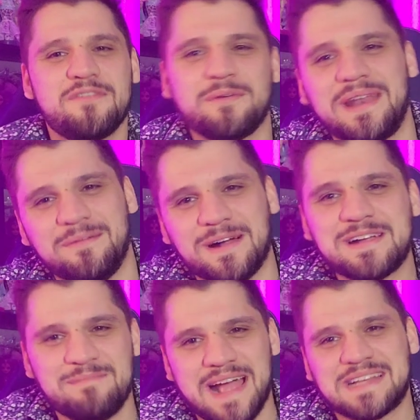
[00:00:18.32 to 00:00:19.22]
everyone and
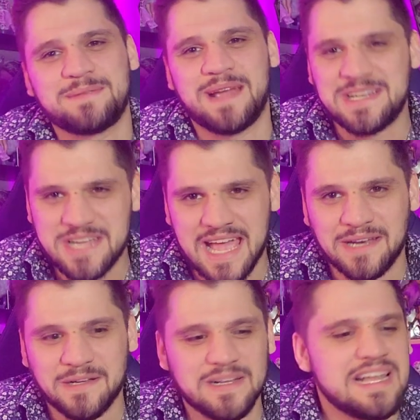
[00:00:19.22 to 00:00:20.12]
welcome back to my
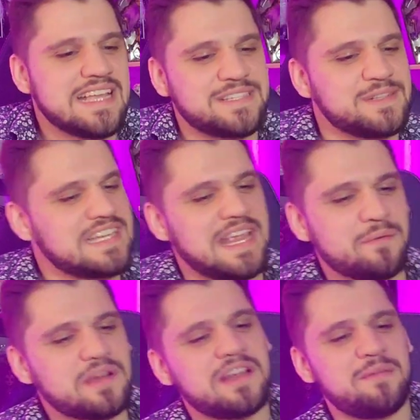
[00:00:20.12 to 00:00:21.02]
channel. So today
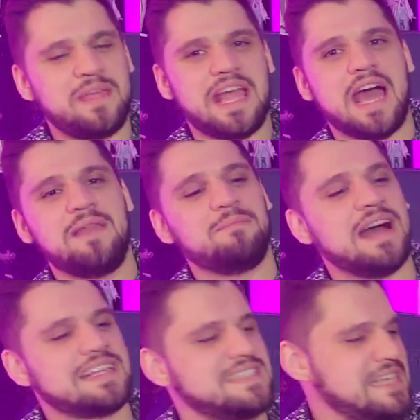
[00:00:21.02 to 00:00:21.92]
we're going to be
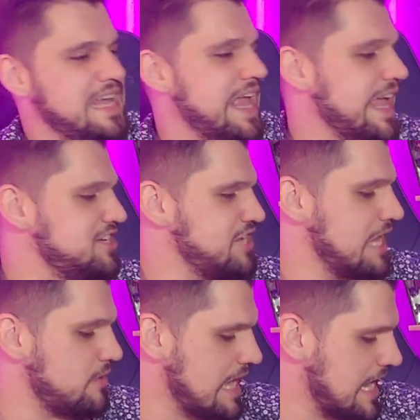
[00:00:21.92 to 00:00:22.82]
unboxing a
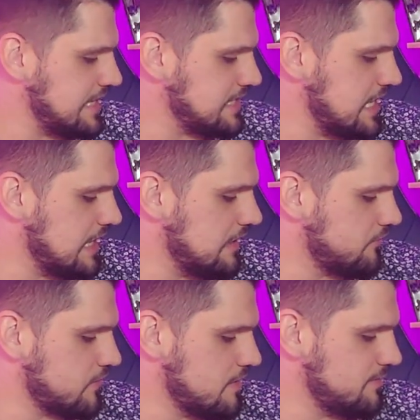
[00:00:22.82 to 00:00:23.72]
Shadow High doll
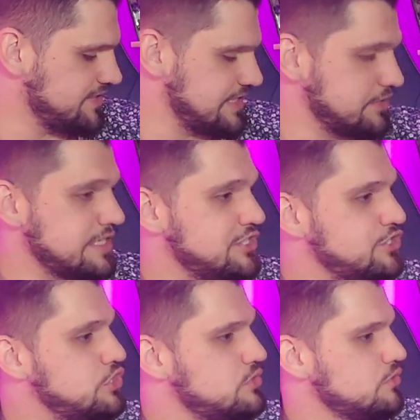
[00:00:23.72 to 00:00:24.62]
from
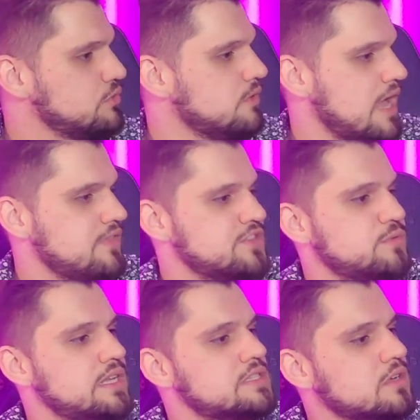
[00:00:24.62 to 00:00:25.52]
series 2 and this
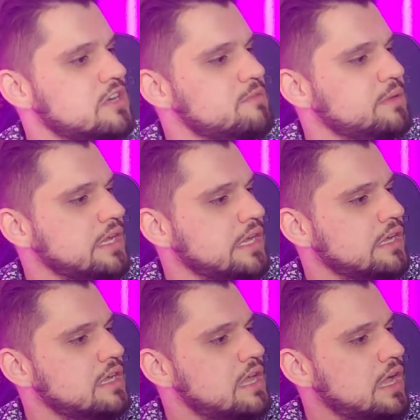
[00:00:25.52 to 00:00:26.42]
one is going to
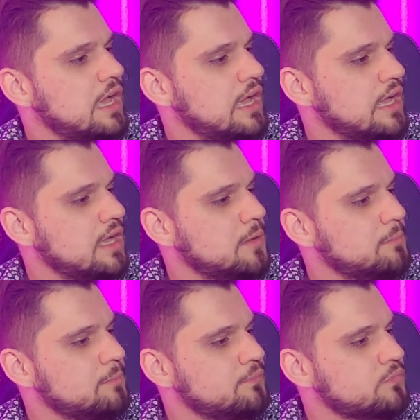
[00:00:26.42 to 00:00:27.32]
be,
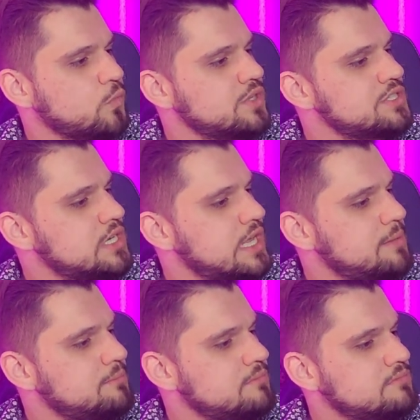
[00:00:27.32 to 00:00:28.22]
um, what is her
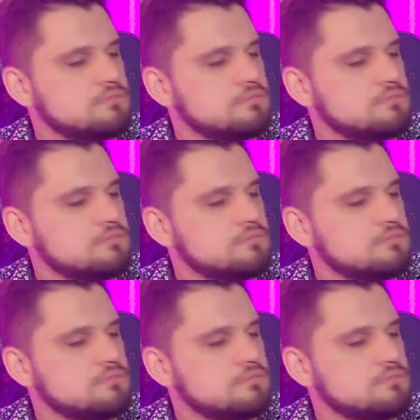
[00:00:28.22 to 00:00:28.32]
name?